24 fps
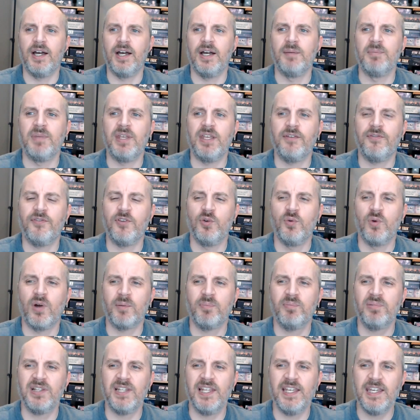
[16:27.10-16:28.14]
If you are
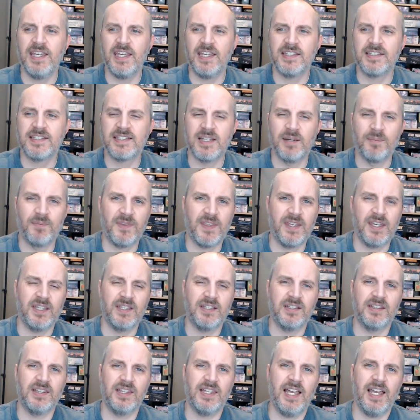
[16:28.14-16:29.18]
playing
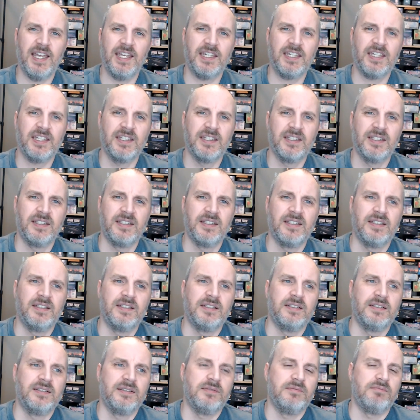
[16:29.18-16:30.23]
something like
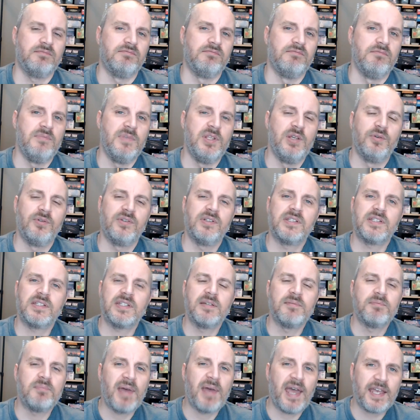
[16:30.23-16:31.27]
Mutants
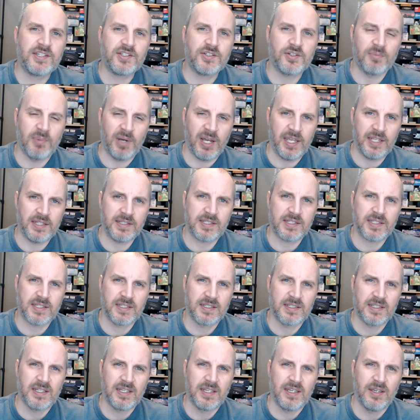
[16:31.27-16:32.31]
and Masterminds,
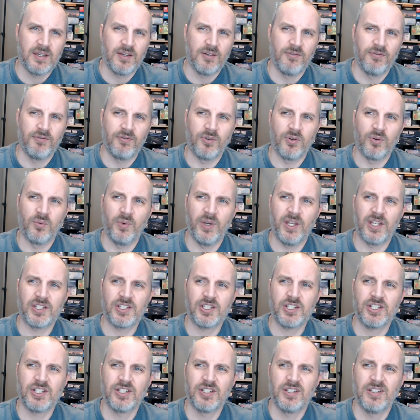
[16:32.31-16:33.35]
for
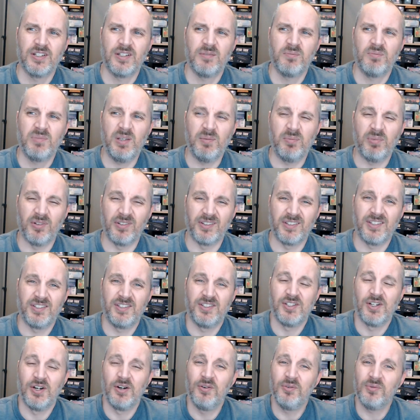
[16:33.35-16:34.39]
which people
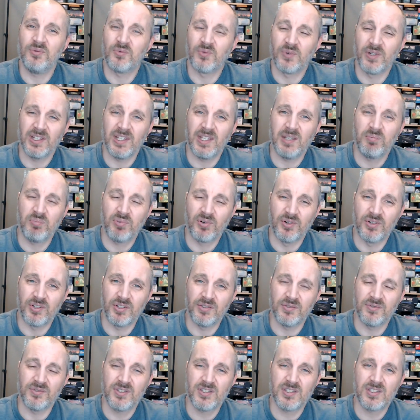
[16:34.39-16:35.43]
don't really
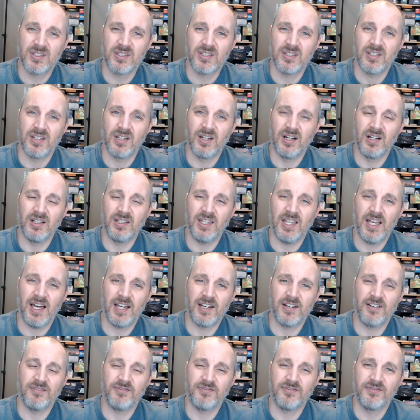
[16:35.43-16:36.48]
produce a
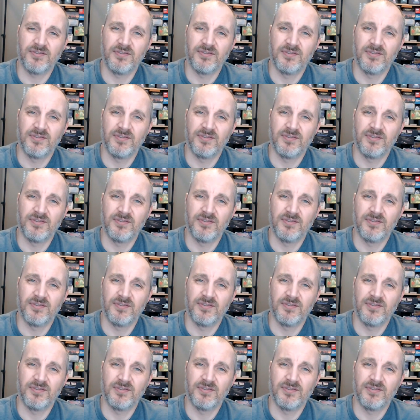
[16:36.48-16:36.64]
lot of,